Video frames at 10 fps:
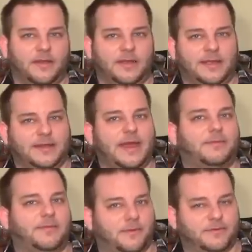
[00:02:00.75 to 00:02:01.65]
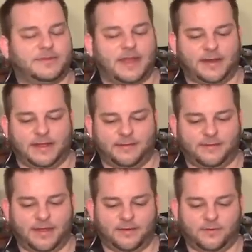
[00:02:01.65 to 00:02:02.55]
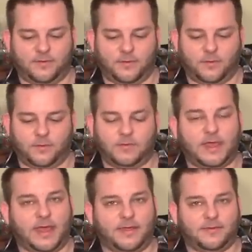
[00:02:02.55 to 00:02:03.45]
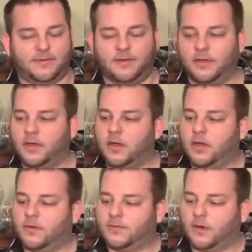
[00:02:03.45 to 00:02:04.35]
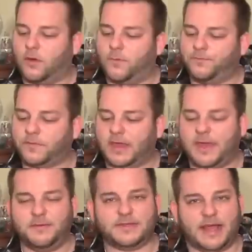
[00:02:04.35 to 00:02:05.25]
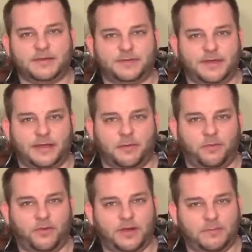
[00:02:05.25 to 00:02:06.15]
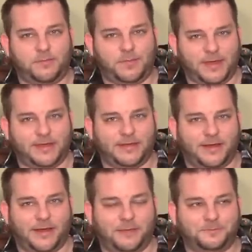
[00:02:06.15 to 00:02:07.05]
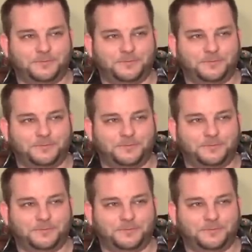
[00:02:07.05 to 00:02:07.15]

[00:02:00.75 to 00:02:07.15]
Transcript: He adapted those techniques into tanks. So he was actually a pretty big um,